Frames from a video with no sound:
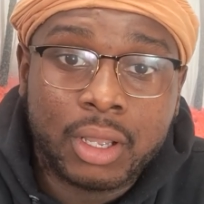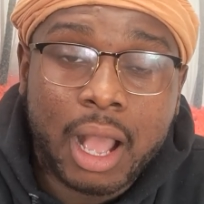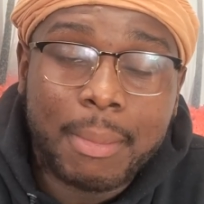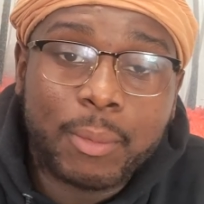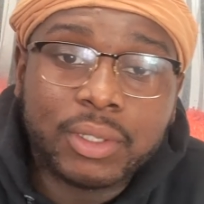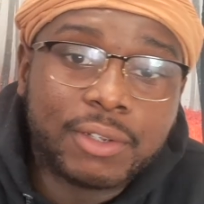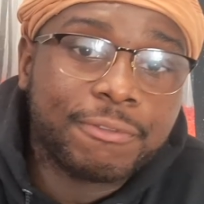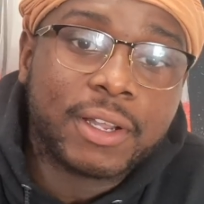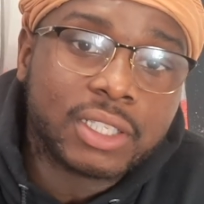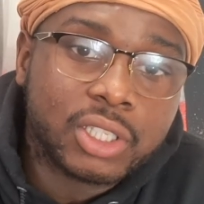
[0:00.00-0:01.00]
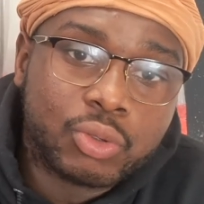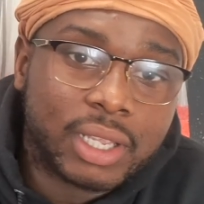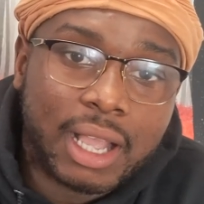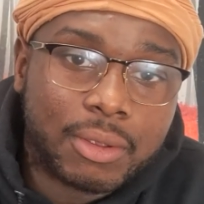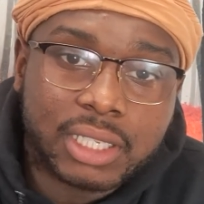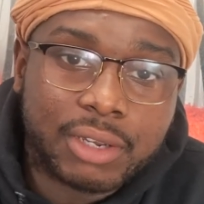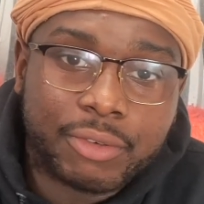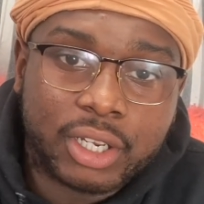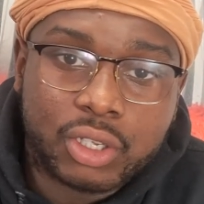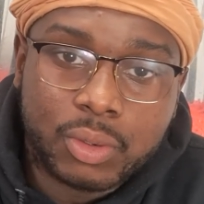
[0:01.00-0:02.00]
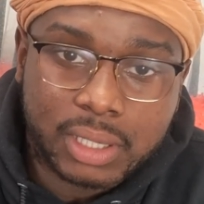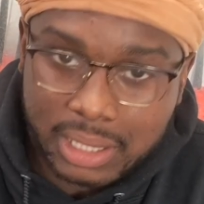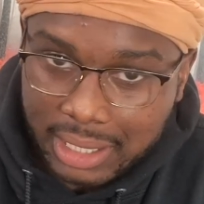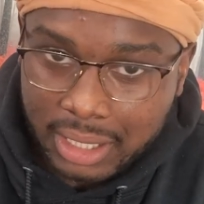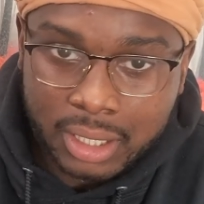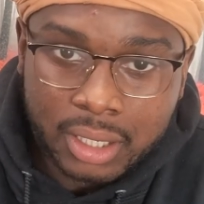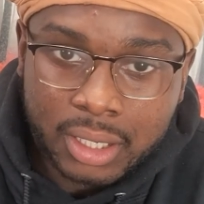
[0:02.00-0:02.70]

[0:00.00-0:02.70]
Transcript: I'm like, what the fuck did you think I was getting ready to do with this lady?